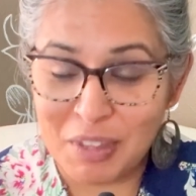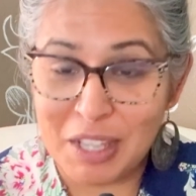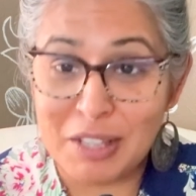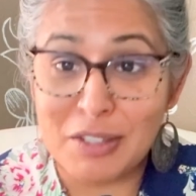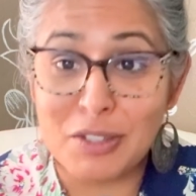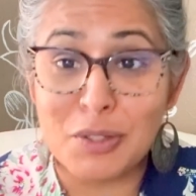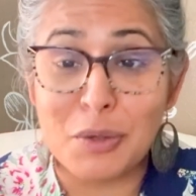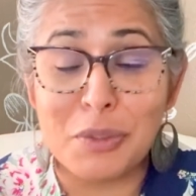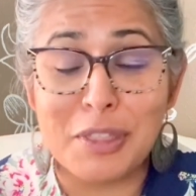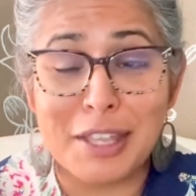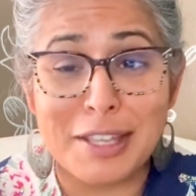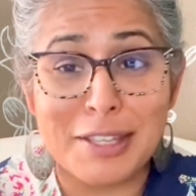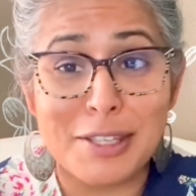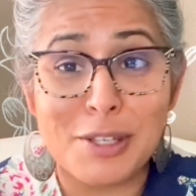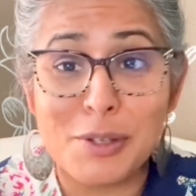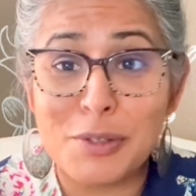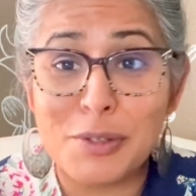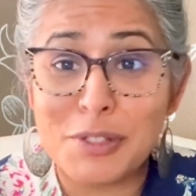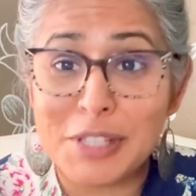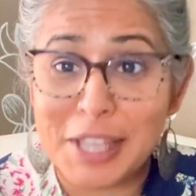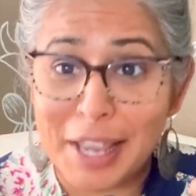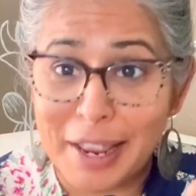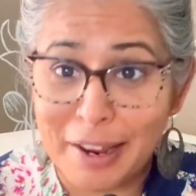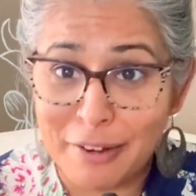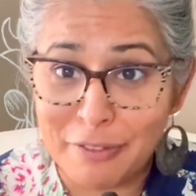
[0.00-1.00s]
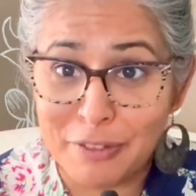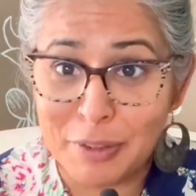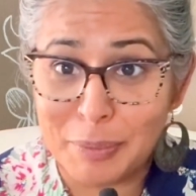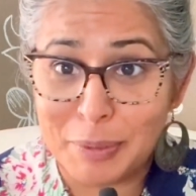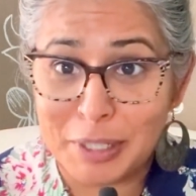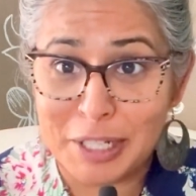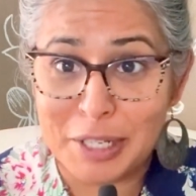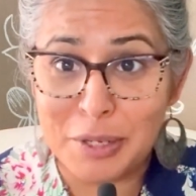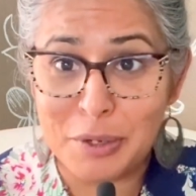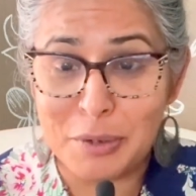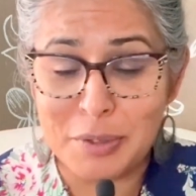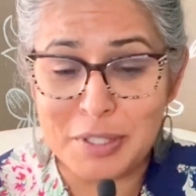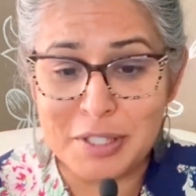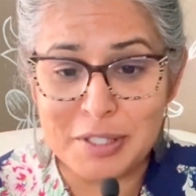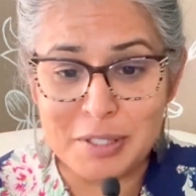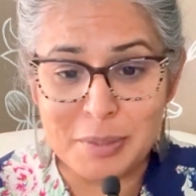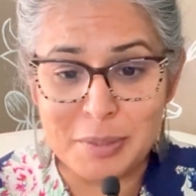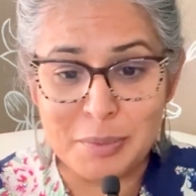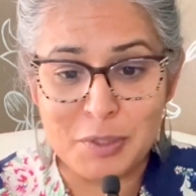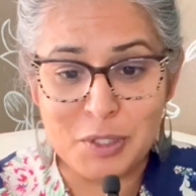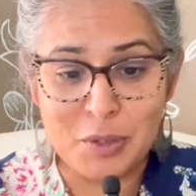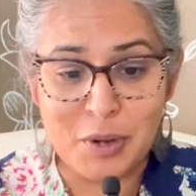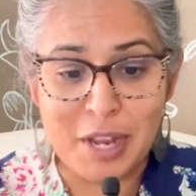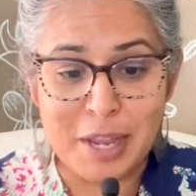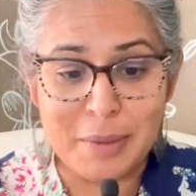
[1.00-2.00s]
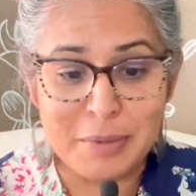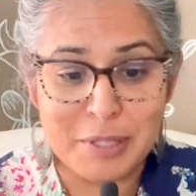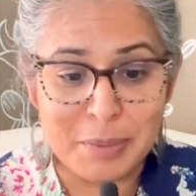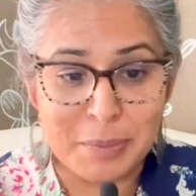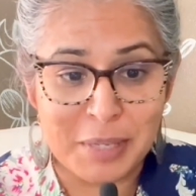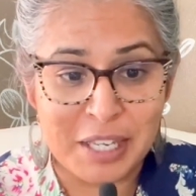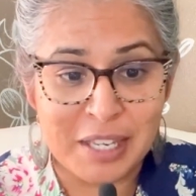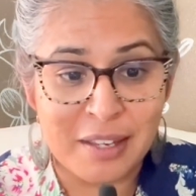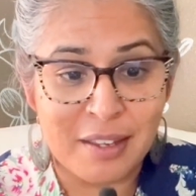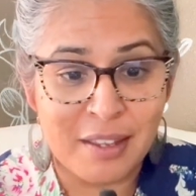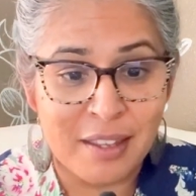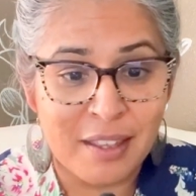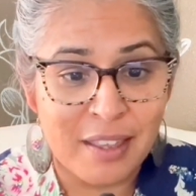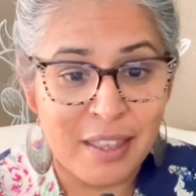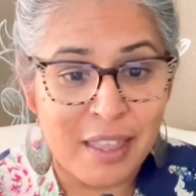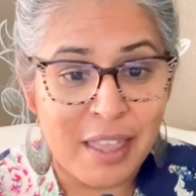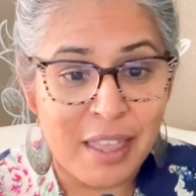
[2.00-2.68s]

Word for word: So thank you to everybody who has subscribed to me.